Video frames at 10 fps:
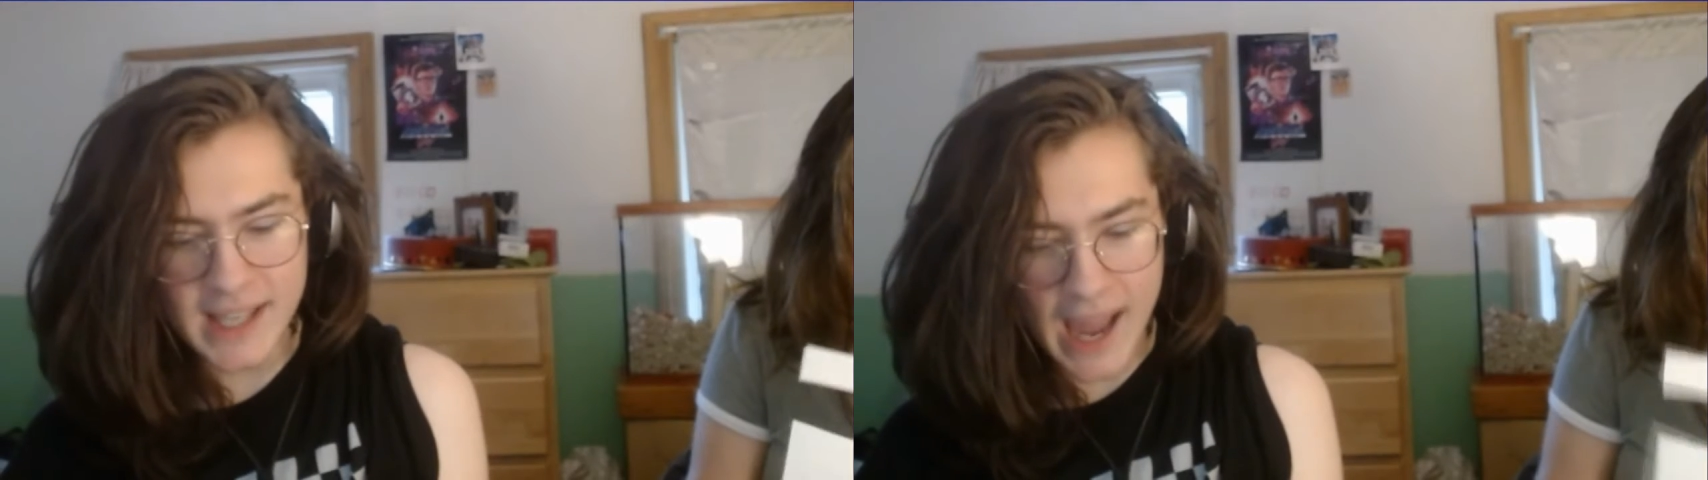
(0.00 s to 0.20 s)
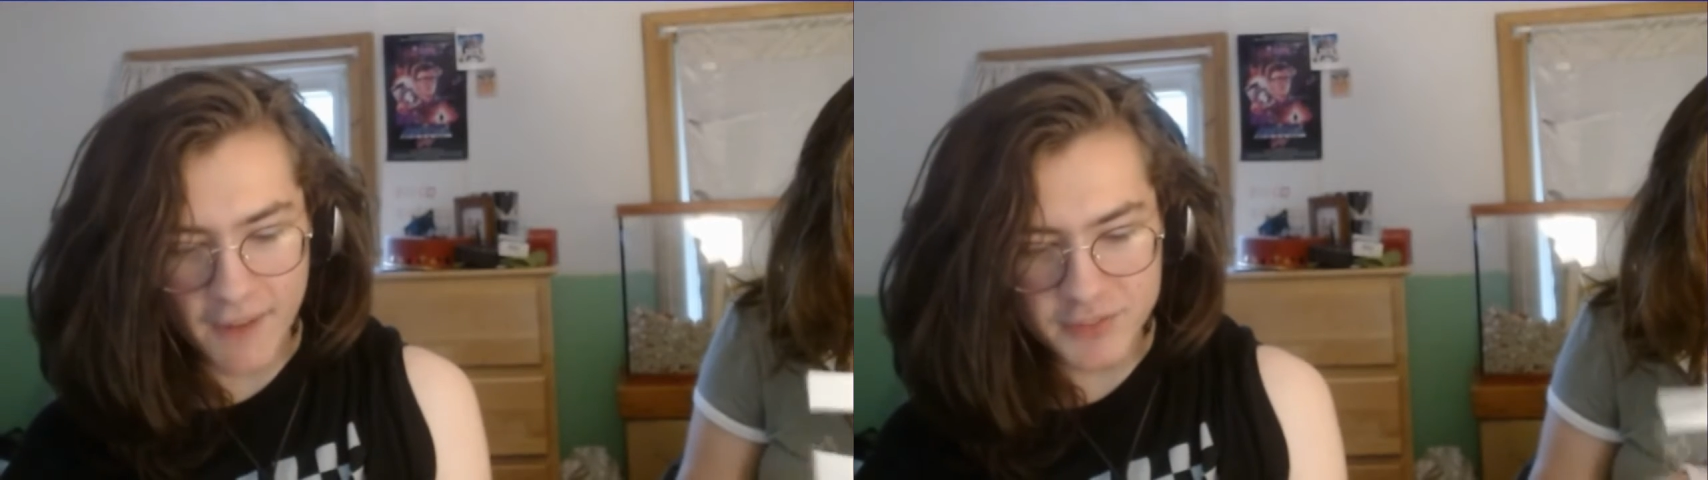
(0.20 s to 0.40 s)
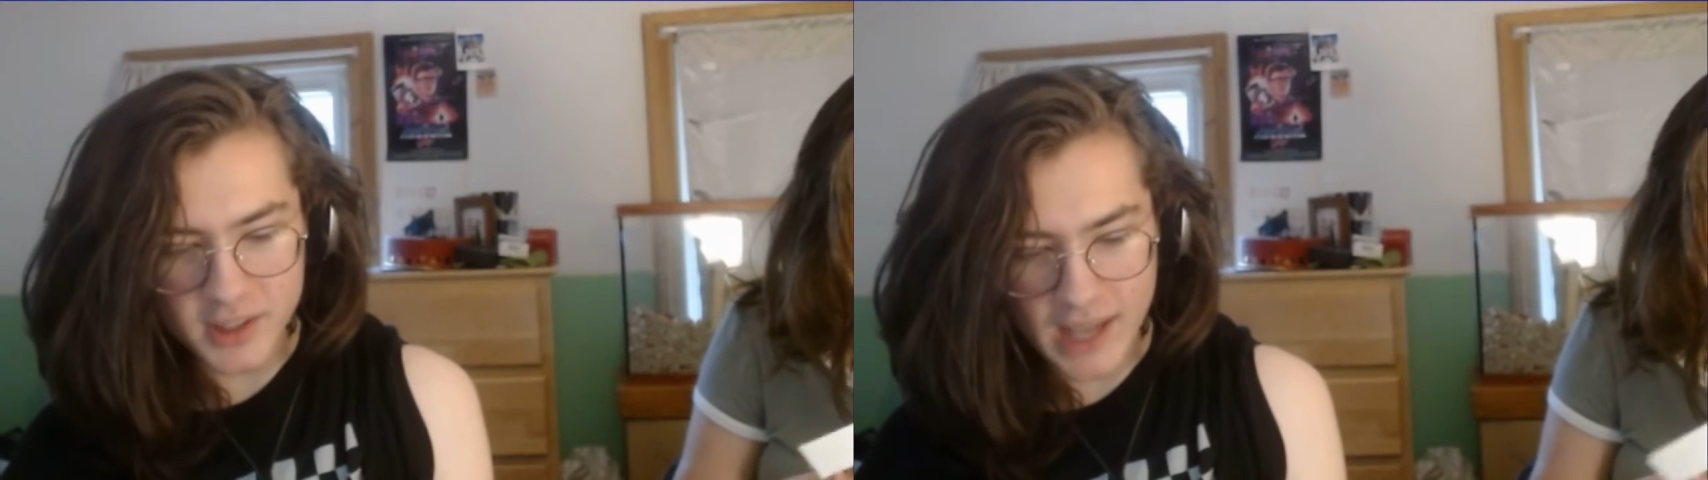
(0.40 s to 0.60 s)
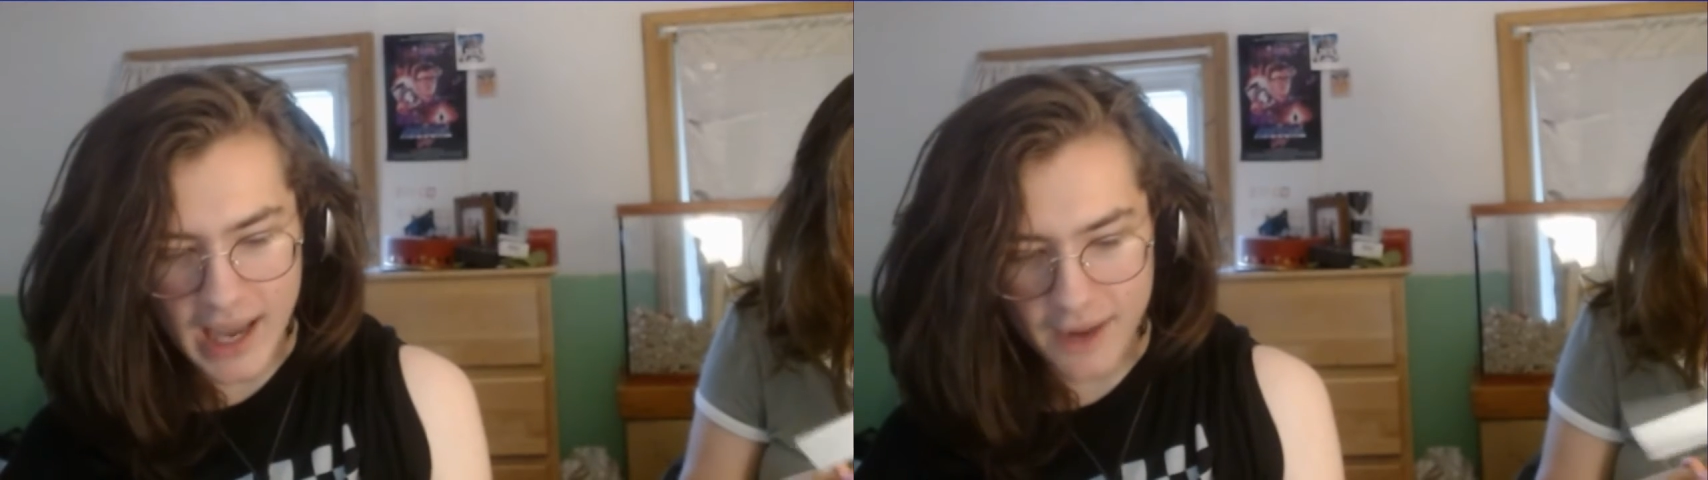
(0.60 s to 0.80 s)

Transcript: half the